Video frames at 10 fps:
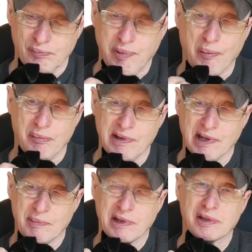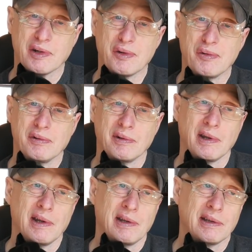probably going to be two
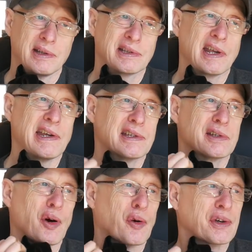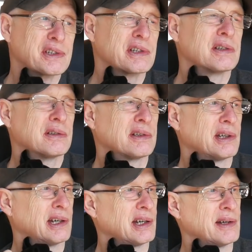deceased dogs
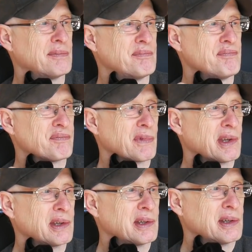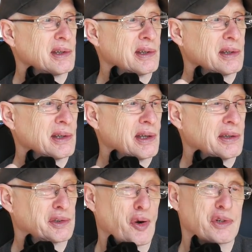um,
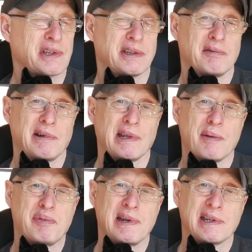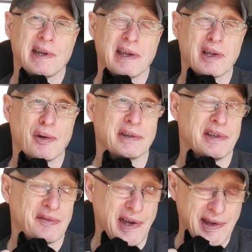and the dogs didn't really appreciate going to
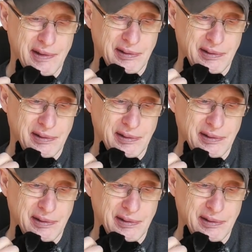the vet,